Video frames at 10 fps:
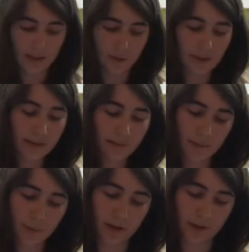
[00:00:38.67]
the one that
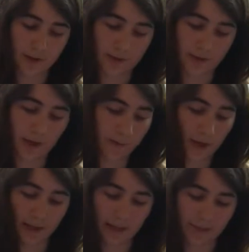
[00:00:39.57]
my brother can not stop
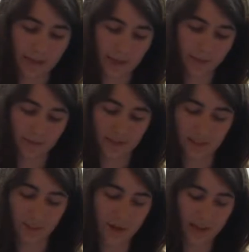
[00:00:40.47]
talking about, the
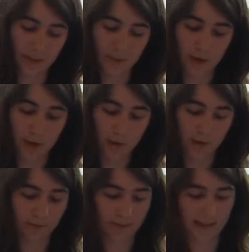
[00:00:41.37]
one that we all
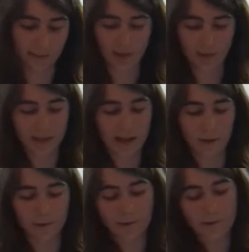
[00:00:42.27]
don't think that much about,